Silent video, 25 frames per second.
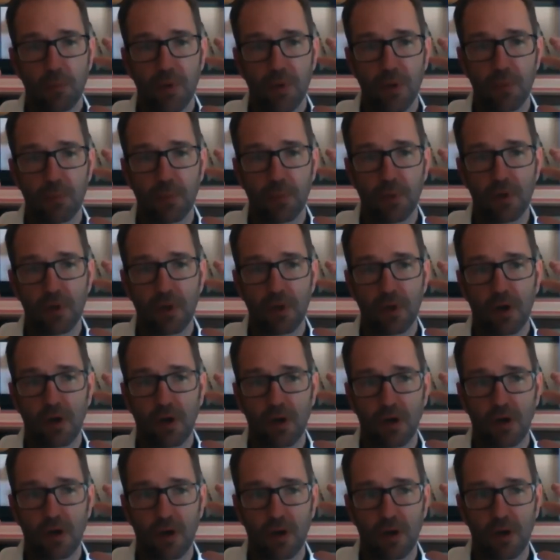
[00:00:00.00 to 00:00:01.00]
people
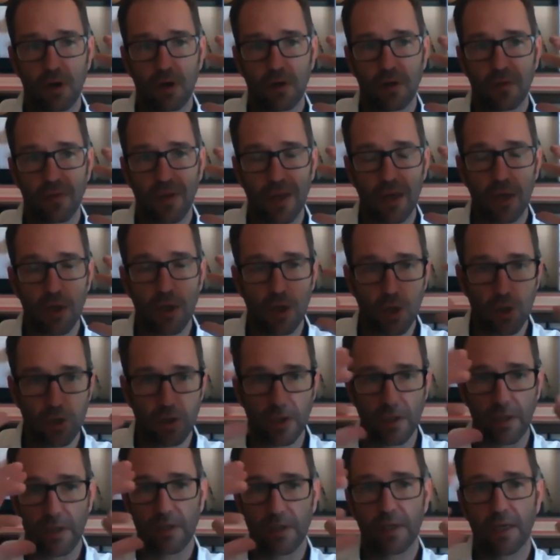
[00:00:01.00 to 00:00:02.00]
are they
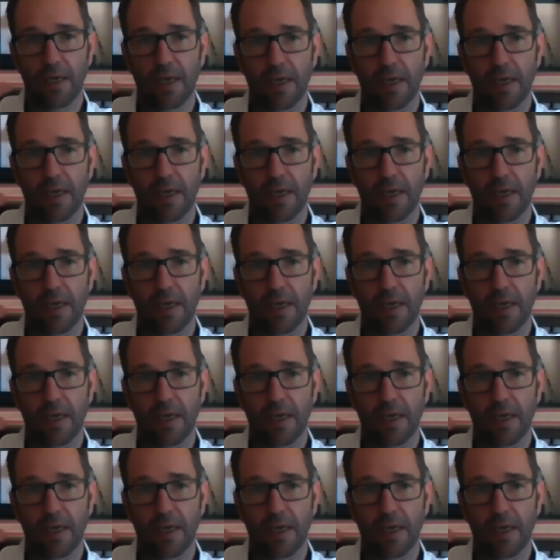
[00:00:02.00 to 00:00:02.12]
looking